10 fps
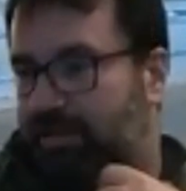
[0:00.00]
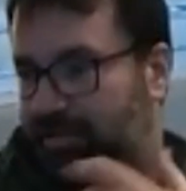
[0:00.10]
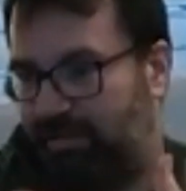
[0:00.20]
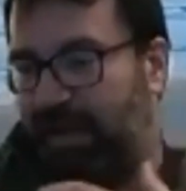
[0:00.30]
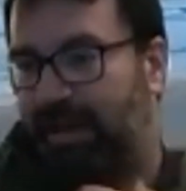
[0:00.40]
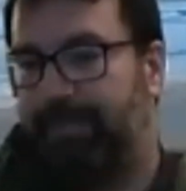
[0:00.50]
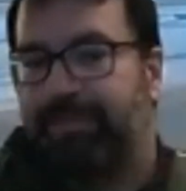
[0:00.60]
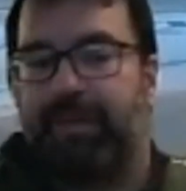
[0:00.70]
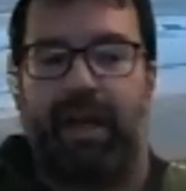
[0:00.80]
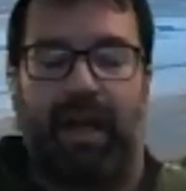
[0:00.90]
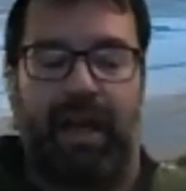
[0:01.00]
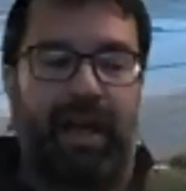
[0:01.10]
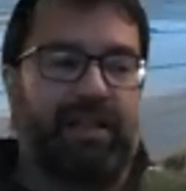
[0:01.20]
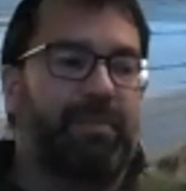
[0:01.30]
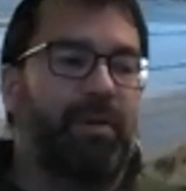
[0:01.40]
um, and
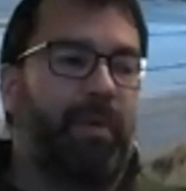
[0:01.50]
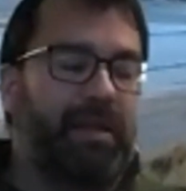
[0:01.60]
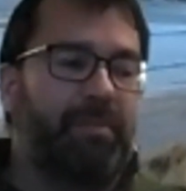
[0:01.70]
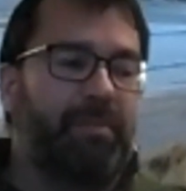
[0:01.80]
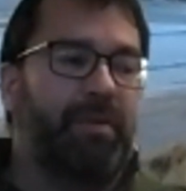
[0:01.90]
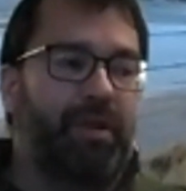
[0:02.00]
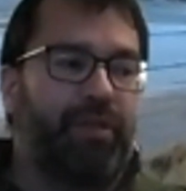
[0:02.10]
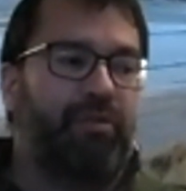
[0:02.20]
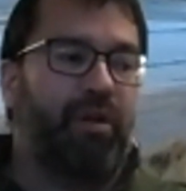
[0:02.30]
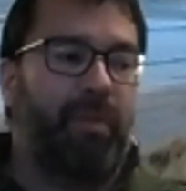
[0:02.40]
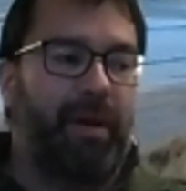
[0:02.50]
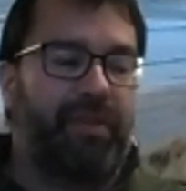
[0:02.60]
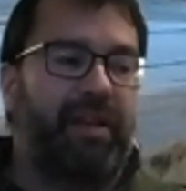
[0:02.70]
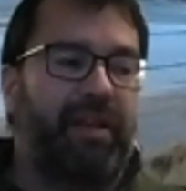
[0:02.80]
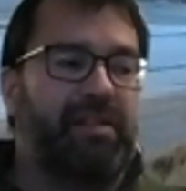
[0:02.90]
simpler ways and building throwaway
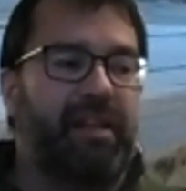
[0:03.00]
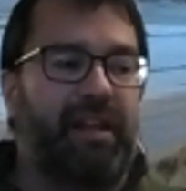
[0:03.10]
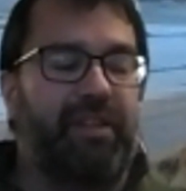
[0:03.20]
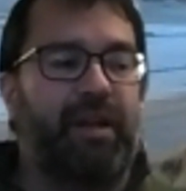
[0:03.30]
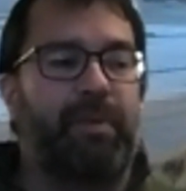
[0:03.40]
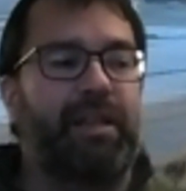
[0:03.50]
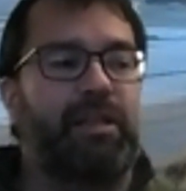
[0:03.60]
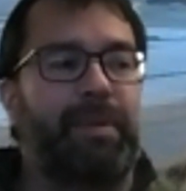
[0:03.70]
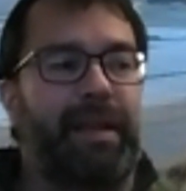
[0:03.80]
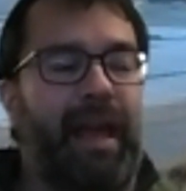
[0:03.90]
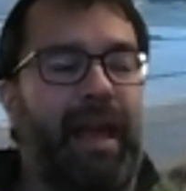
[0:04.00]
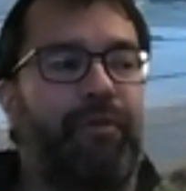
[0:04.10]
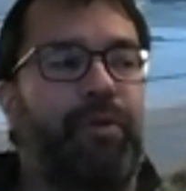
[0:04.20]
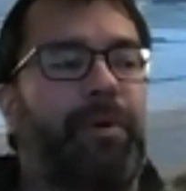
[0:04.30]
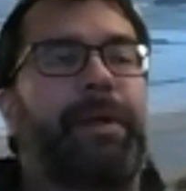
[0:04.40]
things. And I think we need to be
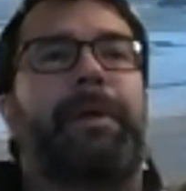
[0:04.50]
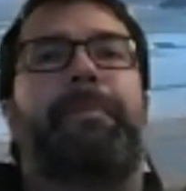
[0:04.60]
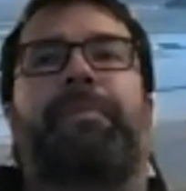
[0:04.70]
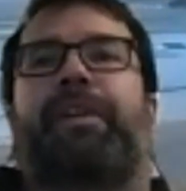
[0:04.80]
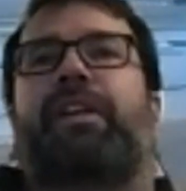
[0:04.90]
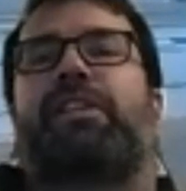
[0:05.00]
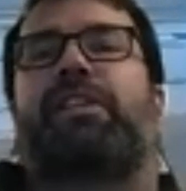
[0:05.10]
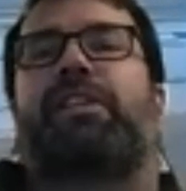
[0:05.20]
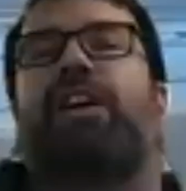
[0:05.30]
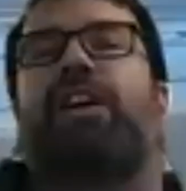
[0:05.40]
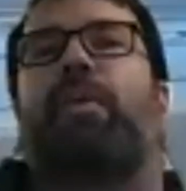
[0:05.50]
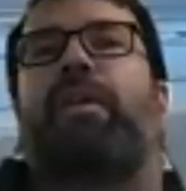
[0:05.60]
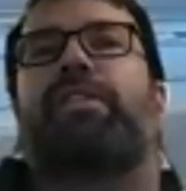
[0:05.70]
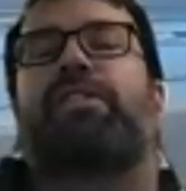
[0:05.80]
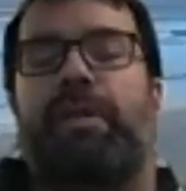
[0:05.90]
careful in a time where it's
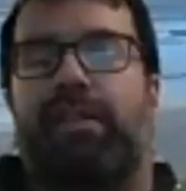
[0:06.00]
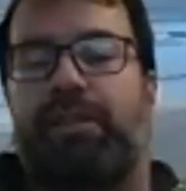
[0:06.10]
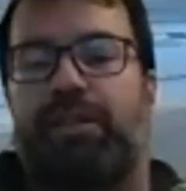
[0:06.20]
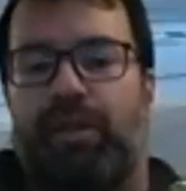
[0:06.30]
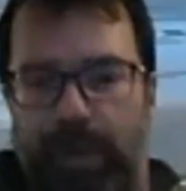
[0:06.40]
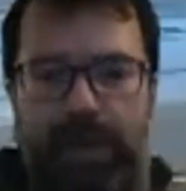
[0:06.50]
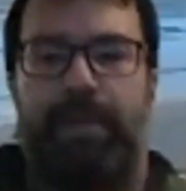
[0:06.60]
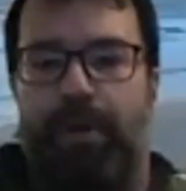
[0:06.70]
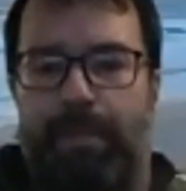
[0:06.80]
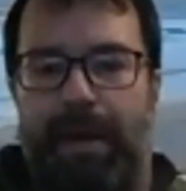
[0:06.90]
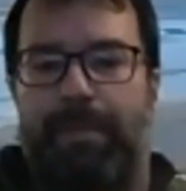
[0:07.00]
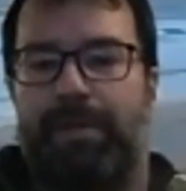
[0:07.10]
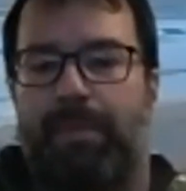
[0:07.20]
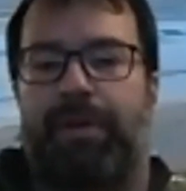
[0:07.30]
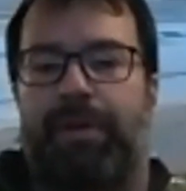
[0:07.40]
so easy to quickly put papers up
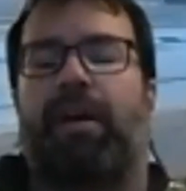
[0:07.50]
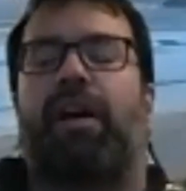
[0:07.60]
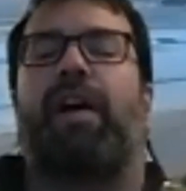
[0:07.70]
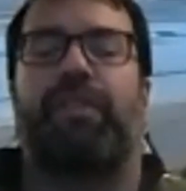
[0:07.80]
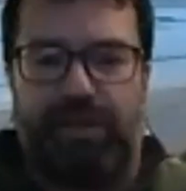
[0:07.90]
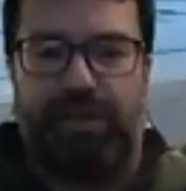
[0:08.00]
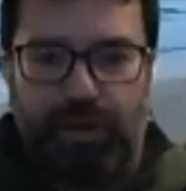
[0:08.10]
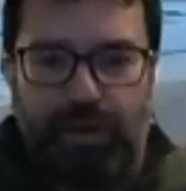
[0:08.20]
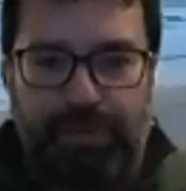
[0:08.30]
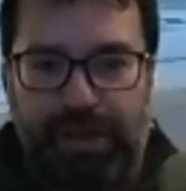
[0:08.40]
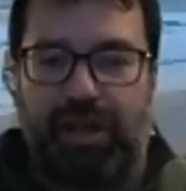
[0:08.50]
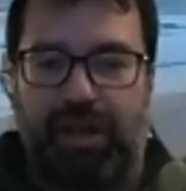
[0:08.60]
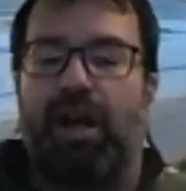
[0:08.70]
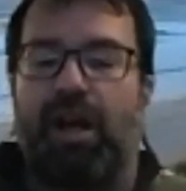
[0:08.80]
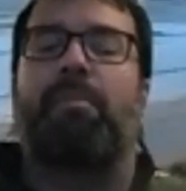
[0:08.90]
on arXiv. There's this real pressure.
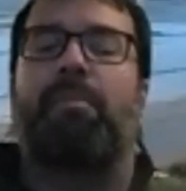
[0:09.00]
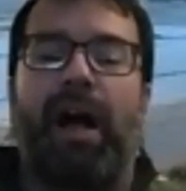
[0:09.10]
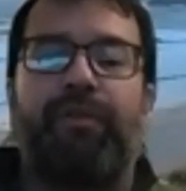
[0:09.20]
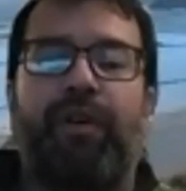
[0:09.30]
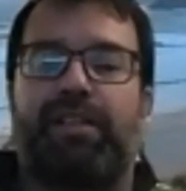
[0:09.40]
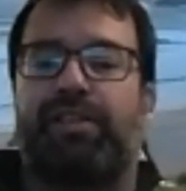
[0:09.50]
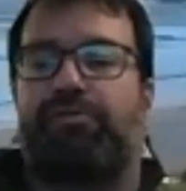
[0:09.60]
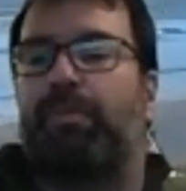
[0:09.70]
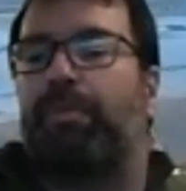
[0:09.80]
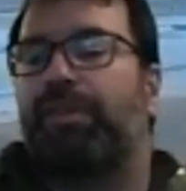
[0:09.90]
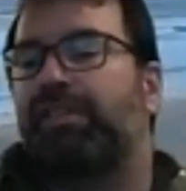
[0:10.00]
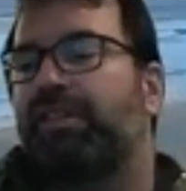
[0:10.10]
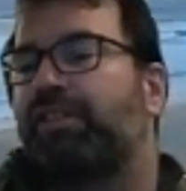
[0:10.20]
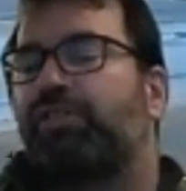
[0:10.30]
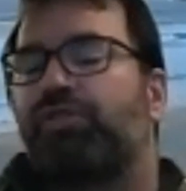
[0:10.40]
My advice as a
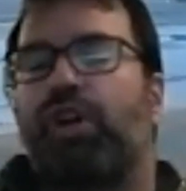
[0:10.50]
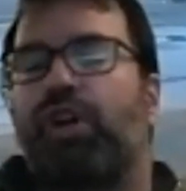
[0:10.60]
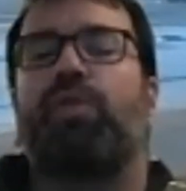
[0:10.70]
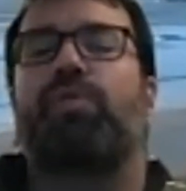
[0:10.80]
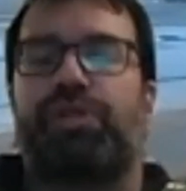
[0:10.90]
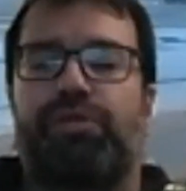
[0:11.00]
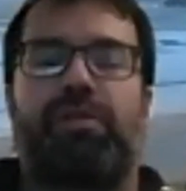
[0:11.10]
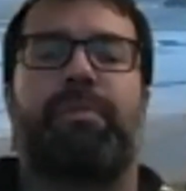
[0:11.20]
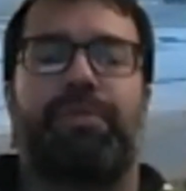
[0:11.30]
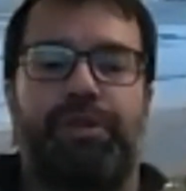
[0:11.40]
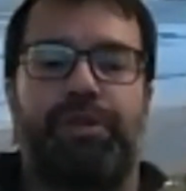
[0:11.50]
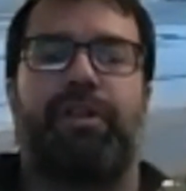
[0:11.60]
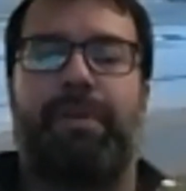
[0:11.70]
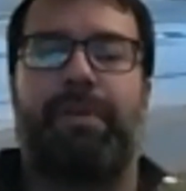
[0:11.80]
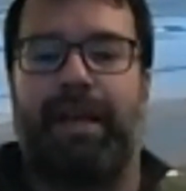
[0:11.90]
roboticist is don't scrimp during your
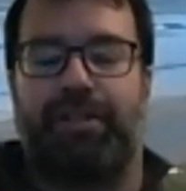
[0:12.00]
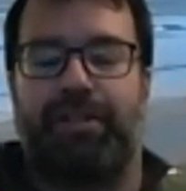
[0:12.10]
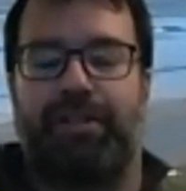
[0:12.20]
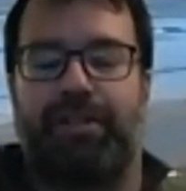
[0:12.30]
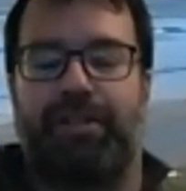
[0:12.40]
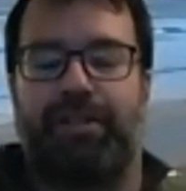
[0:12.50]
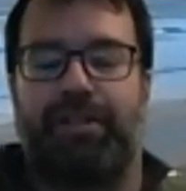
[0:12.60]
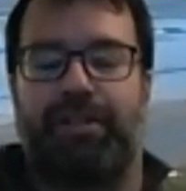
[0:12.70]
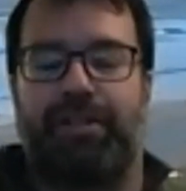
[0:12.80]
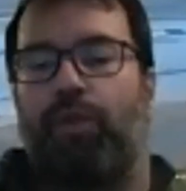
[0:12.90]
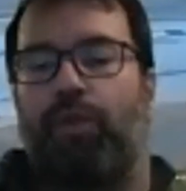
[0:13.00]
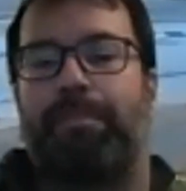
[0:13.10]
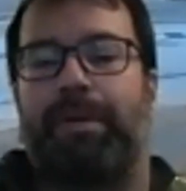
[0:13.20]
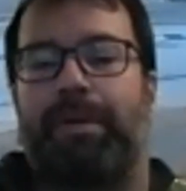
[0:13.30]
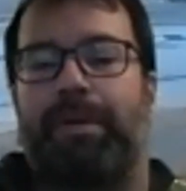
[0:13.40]
PhD on the
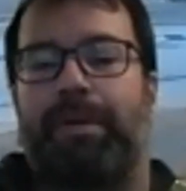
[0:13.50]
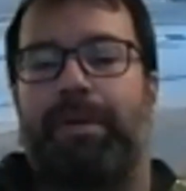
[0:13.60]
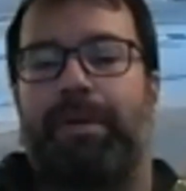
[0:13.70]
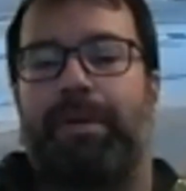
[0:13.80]
building bit,